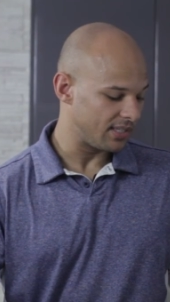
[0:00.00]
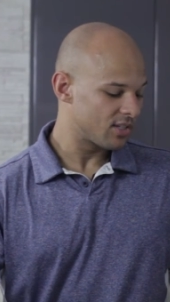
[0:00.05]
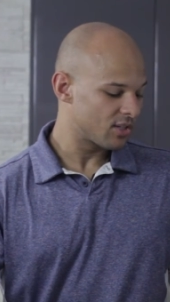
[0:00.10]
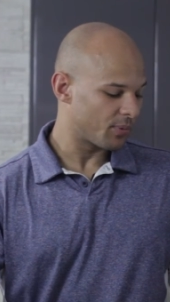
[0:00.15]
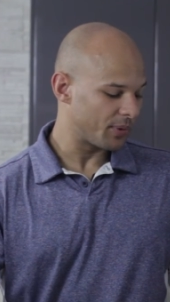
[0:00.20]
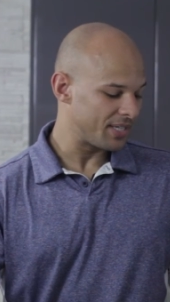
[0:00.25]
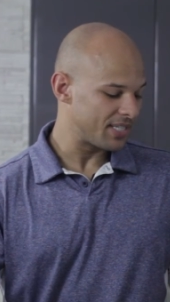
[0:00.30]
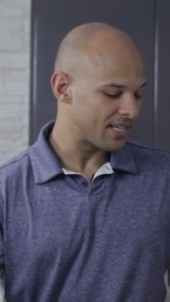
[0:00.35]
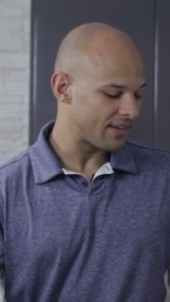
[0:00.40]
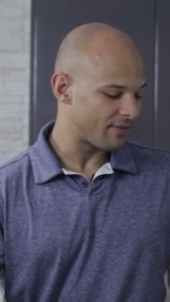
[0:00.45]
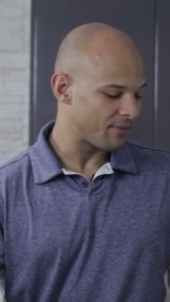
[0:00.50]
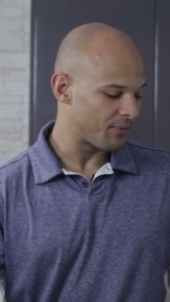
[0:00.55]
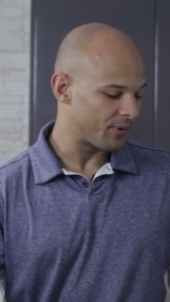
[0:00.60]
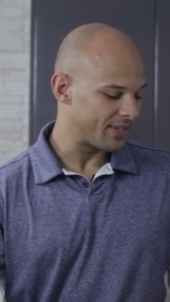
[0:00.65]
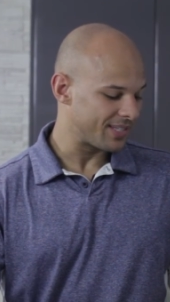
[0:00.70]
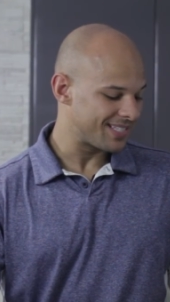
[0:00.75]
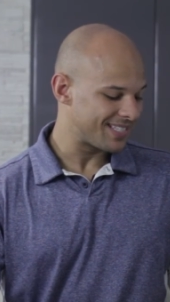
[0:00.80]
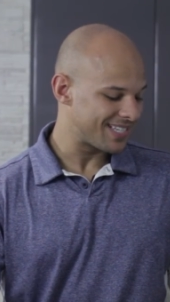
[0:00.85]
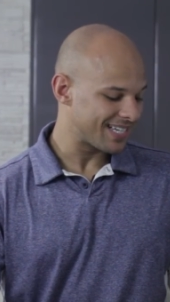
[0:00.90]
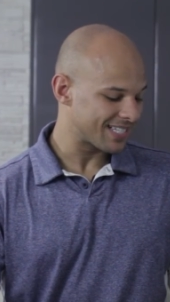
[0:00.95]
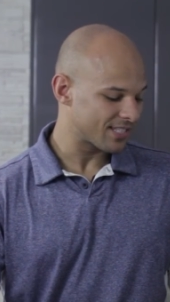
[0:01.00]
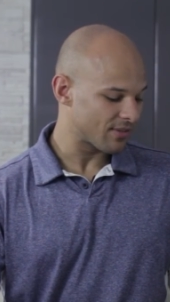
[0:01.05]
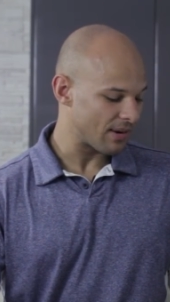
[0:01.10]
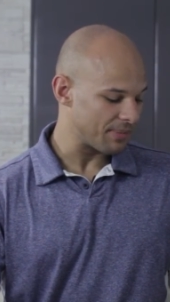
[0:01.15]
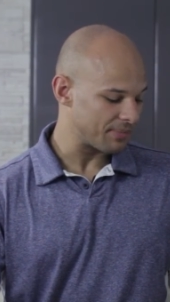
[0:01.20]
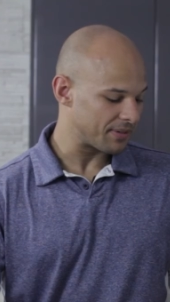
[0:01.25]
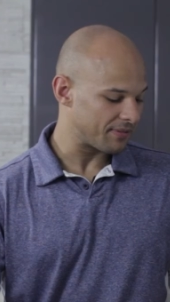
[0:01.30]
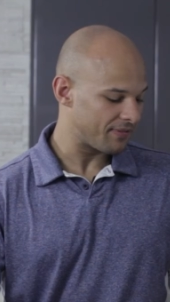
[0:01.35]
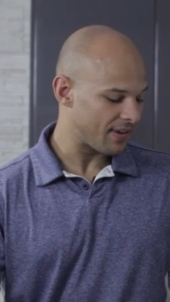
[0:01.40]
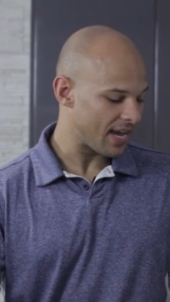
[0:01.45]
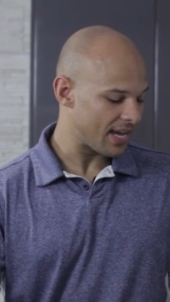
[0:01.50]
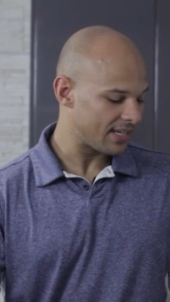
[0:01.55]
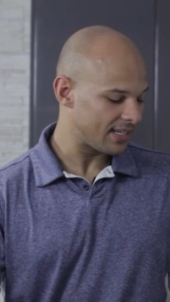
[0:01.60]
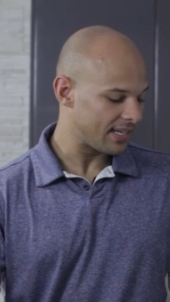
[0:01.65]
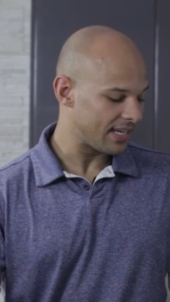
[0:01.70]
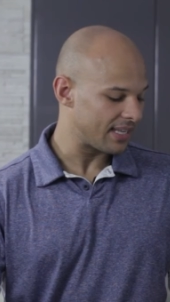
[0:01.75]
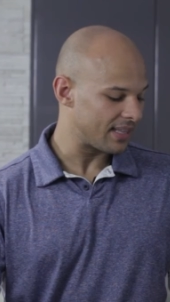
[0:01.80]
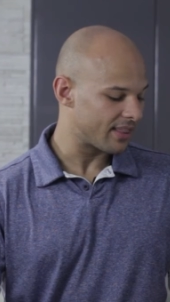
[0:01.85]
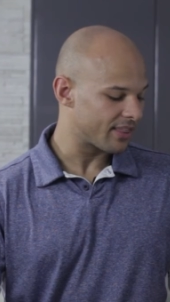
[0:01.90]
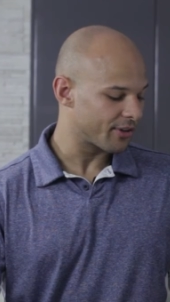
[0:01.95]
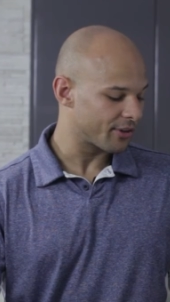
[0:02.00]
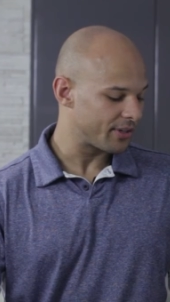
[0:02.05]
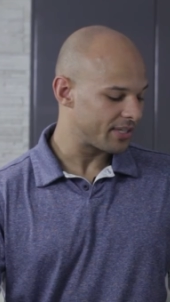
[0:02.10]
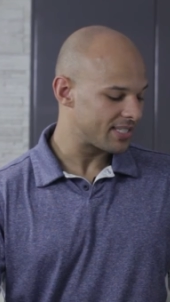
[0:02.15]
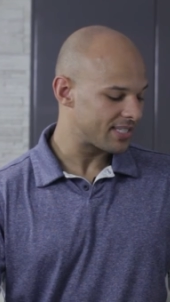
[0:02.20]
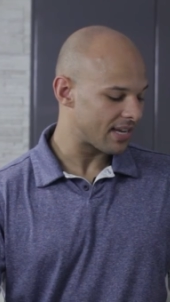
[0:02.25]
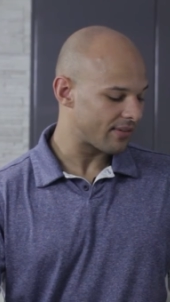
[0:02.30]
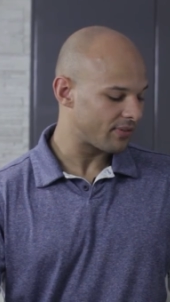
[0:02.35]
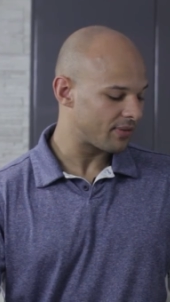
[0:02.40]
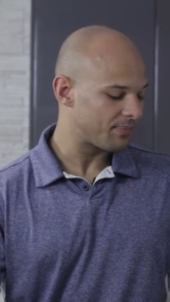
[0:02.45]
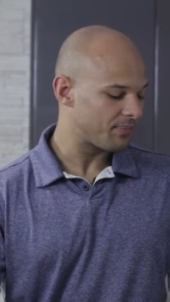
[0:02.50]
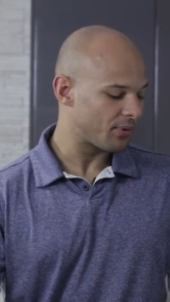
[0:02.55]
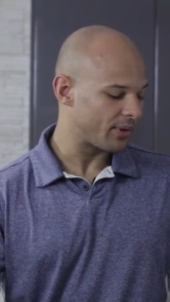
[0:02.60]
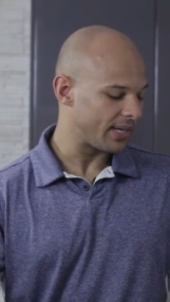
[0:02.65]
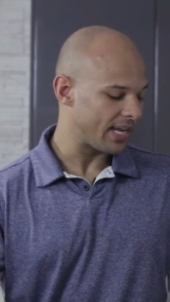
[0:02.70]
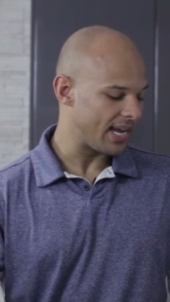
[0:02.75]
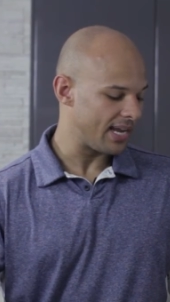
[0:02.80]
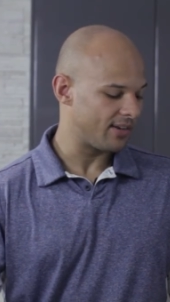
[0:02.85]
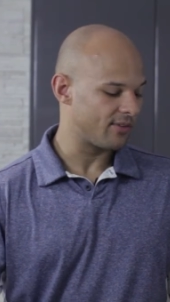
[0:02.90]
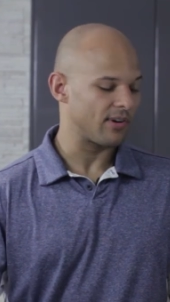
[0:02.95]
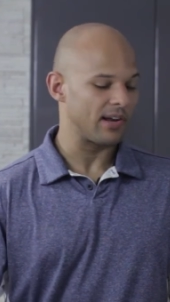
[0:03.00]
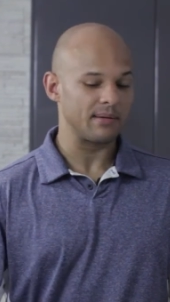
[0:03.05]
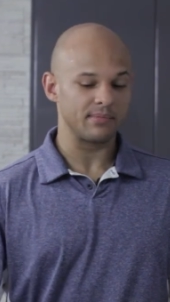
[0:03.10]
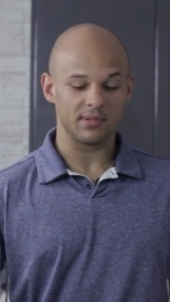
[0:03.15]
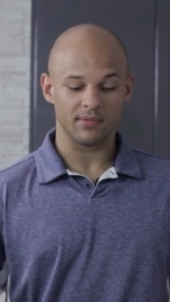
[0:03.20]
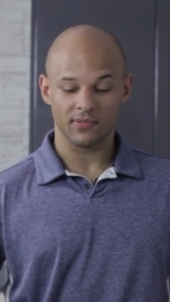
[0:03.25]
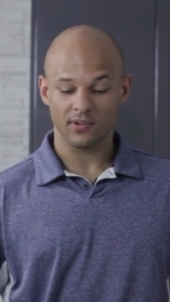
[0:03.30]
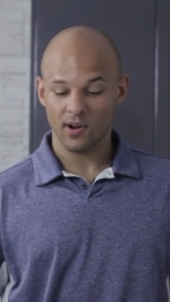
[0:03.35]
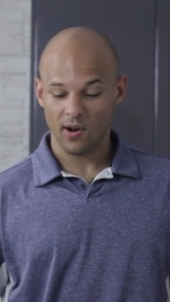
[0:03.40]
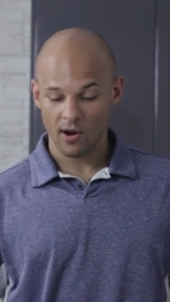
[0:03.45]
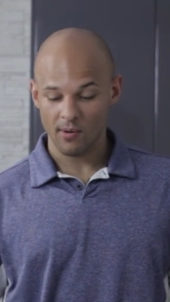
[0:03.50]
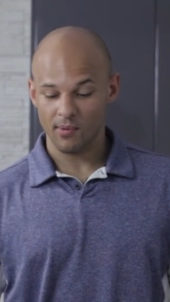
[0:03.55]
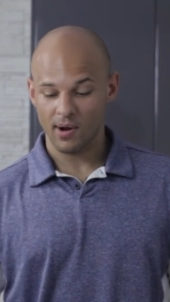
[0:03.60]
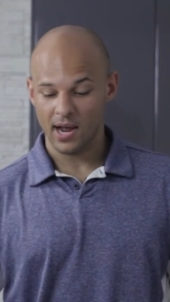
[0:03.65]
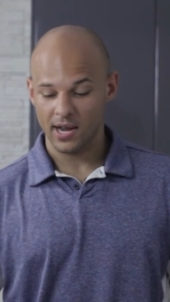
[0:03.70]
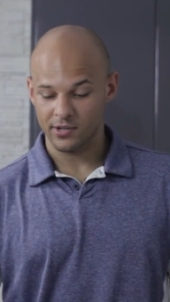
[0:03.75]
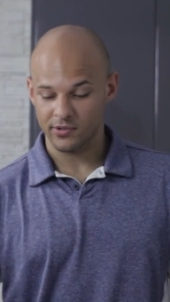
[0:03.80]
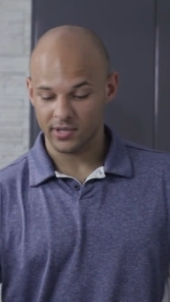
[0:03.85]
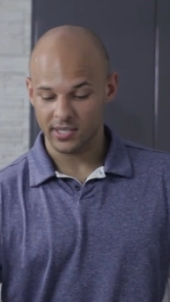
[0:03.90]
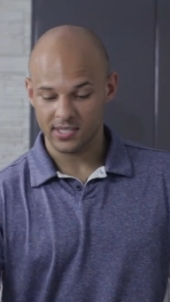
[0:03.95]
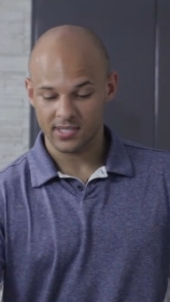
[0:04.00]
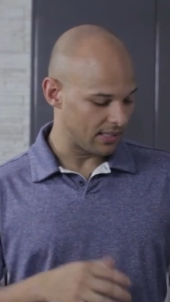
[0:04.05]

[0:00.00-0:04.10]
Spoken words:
27.6 grams of fat, and 37.8 grams of carbohydrates.